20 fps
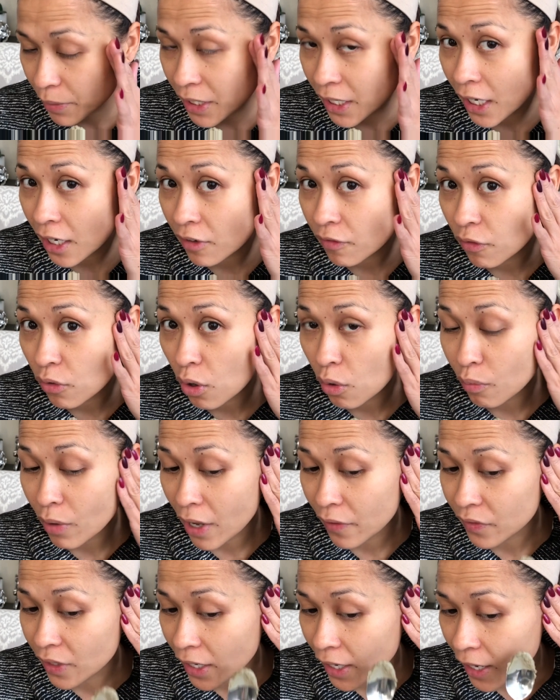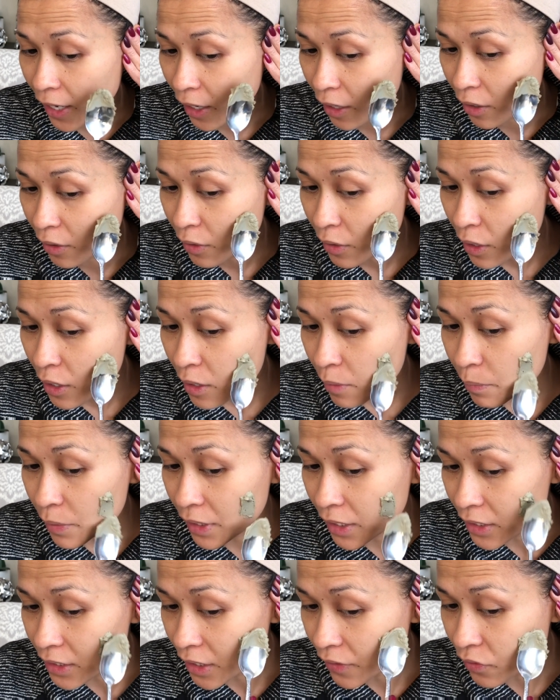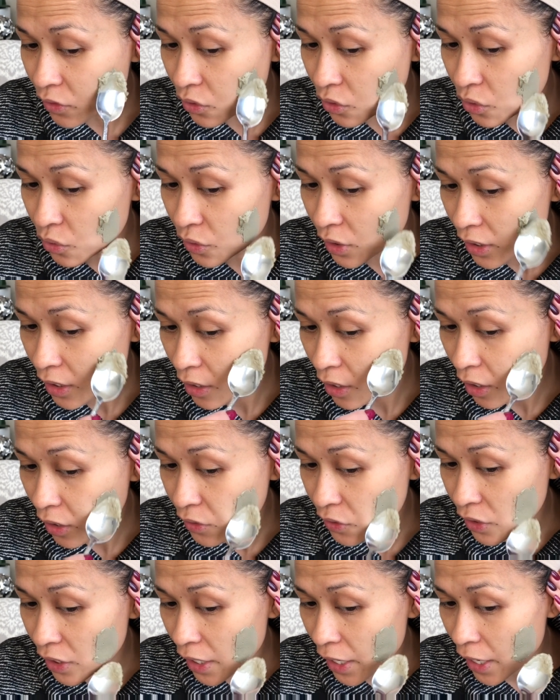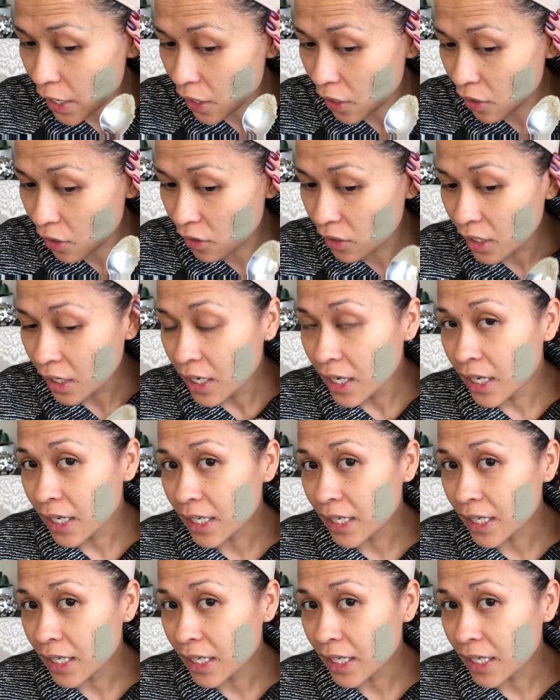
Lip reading: Be careful around the hair, because if you do get it on your hair,